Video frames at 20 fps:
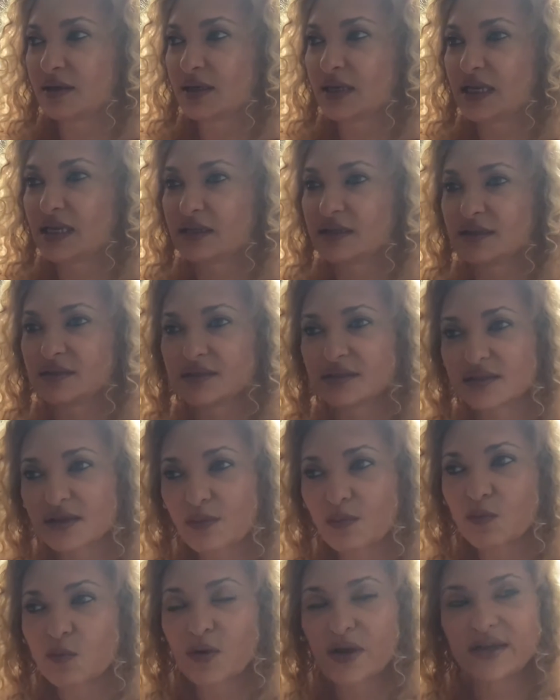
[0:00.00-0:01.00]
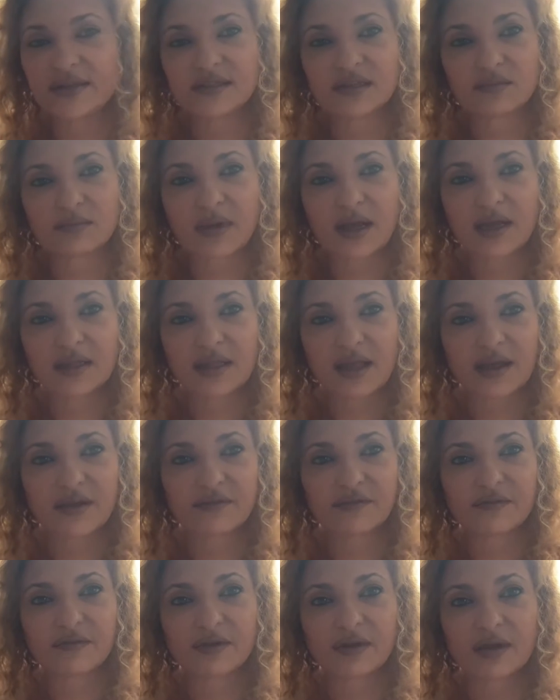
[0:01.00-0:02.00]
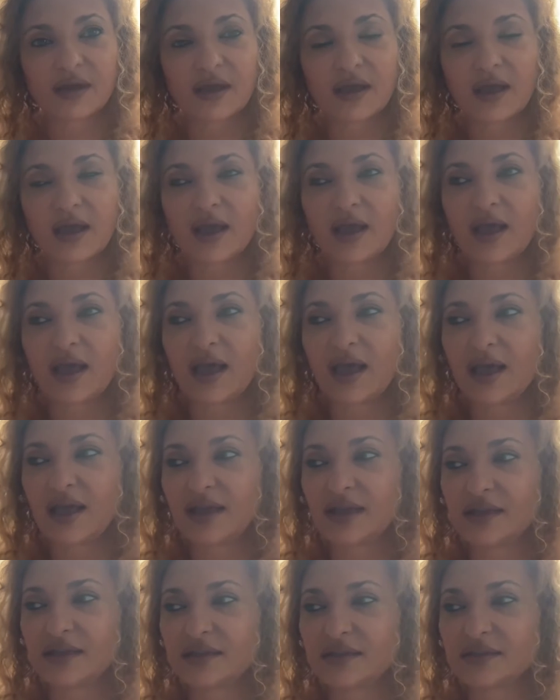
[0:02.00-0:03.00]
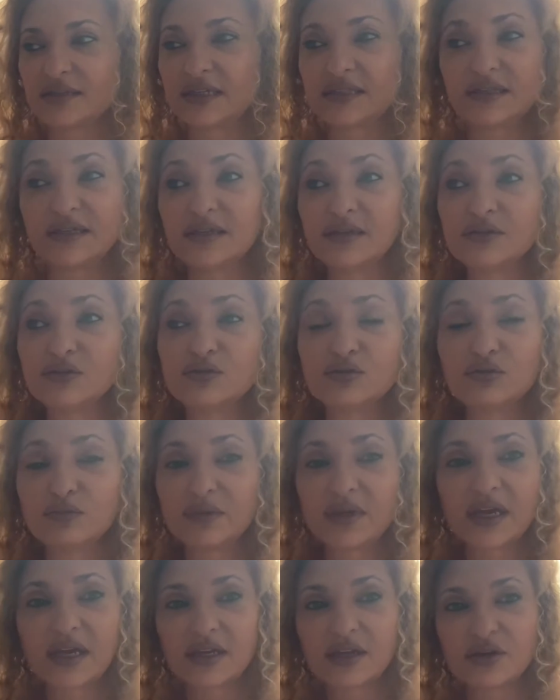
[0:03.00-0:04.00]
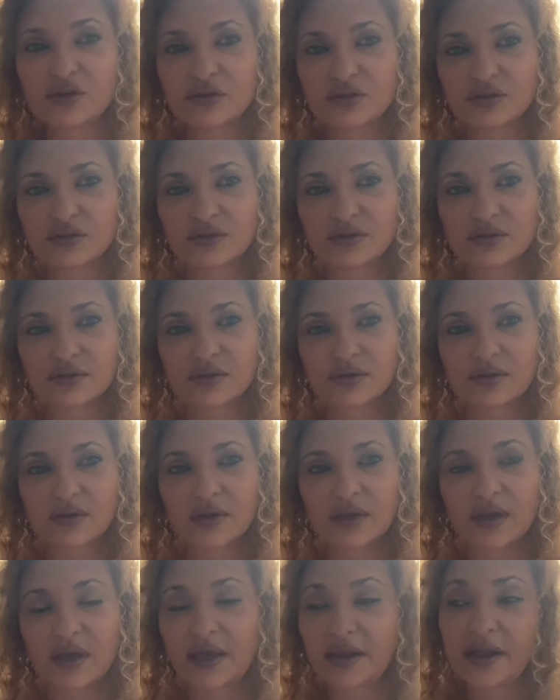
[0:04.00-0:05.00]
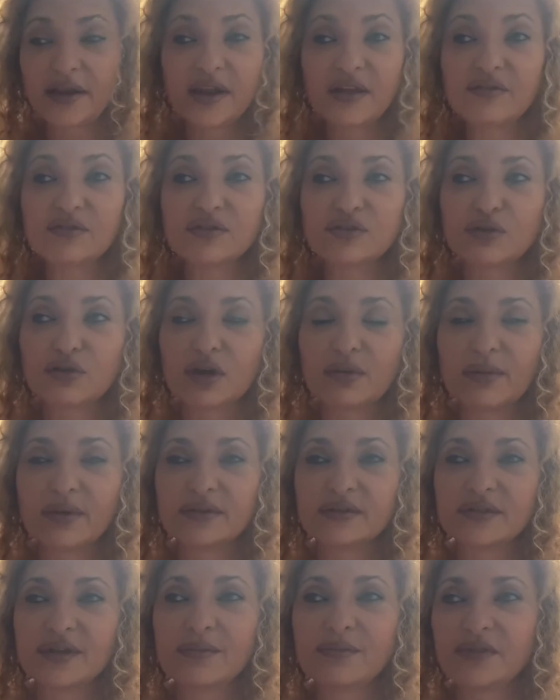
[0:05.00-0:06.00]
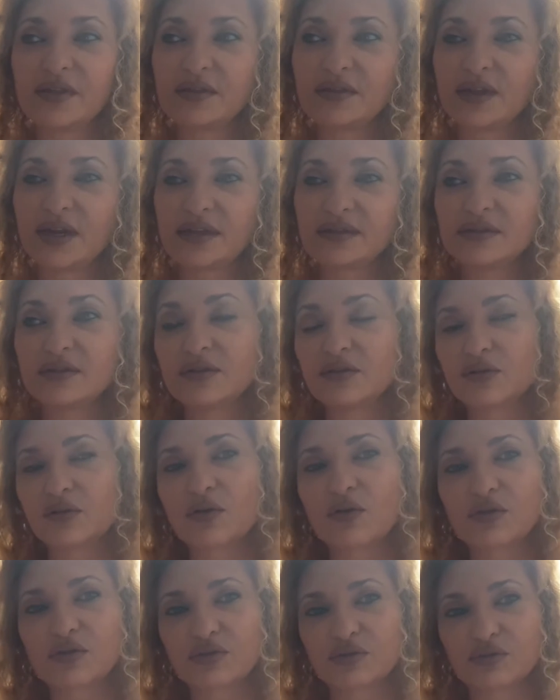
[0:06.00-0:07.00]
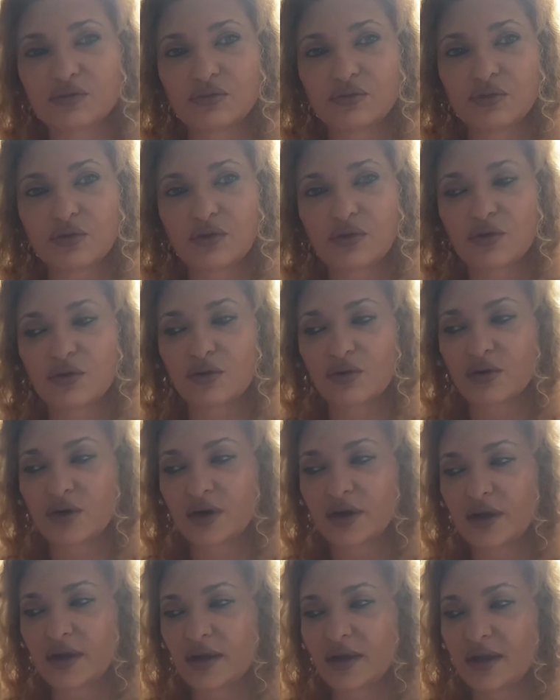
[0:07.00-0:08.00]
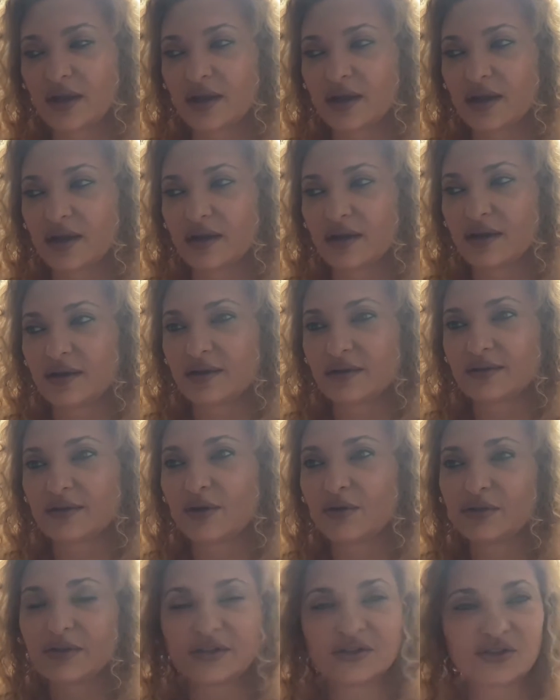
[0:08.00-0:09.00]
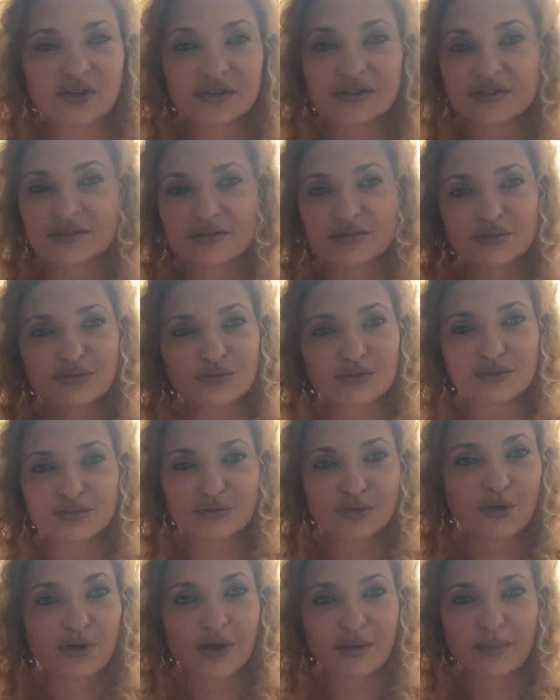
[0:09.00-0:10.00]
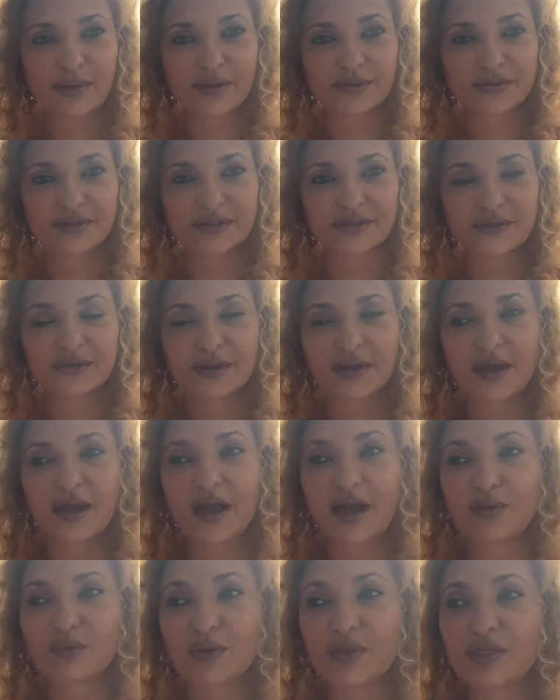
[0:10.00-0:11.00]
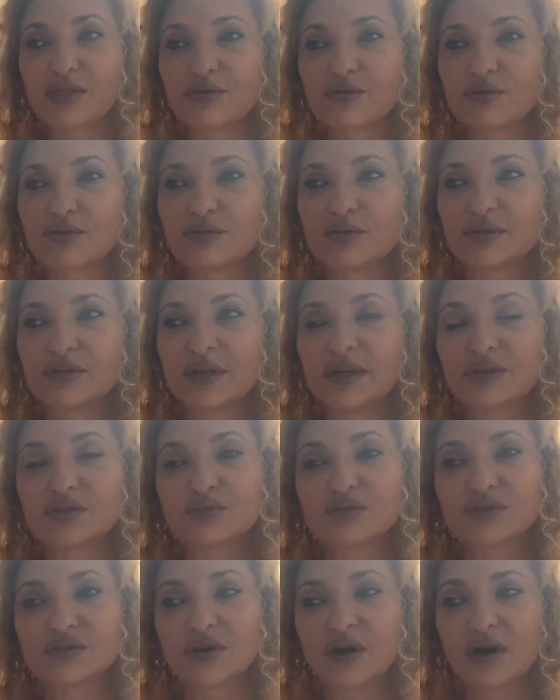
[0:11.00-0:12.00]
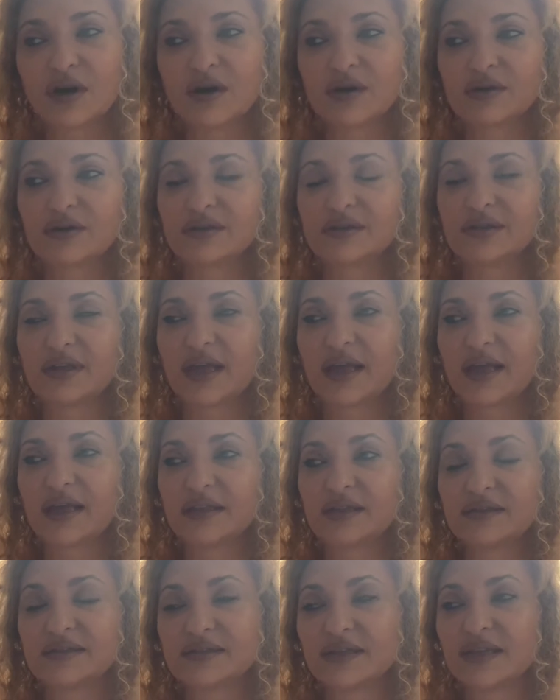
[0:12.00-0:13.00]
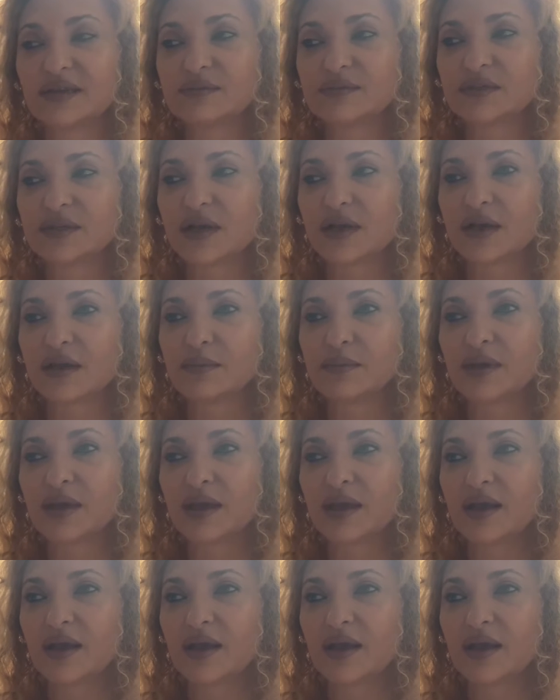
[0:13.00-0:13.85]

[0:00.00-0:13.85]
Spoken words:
in some ways in my life, and it didn't do me any good. And I never talk about something that I didn't go through, or only just to talk about it. I went through it and it was hard. At the same time,